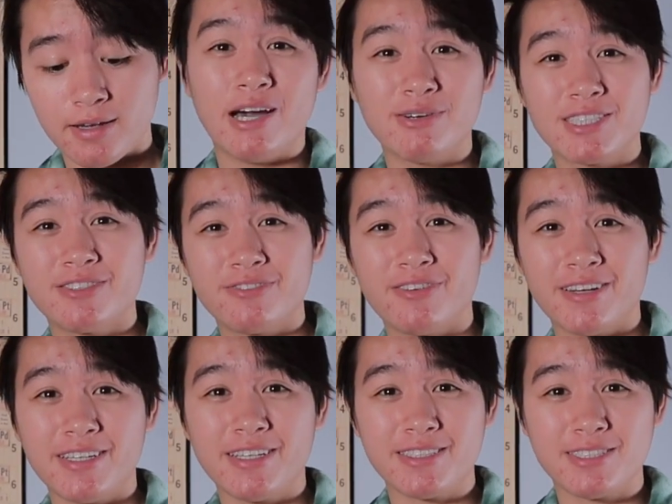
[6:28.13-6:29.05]
Now, what's
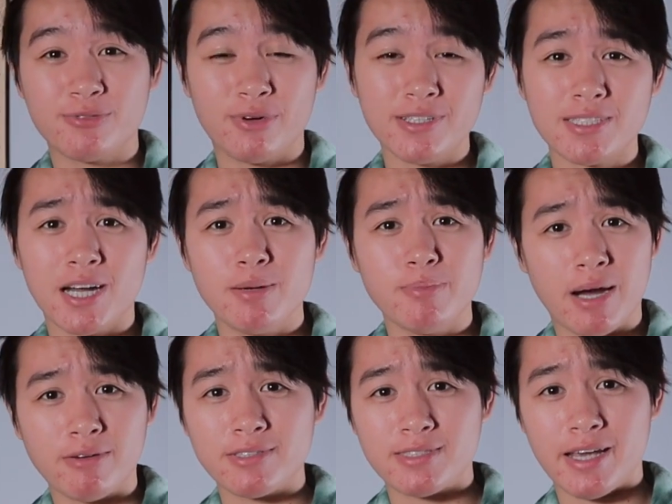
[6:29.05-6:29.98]
funny is one time
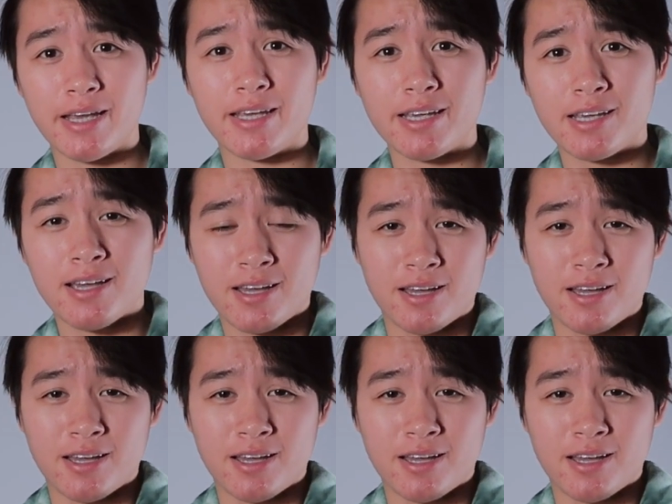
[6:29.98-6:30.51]
I was taking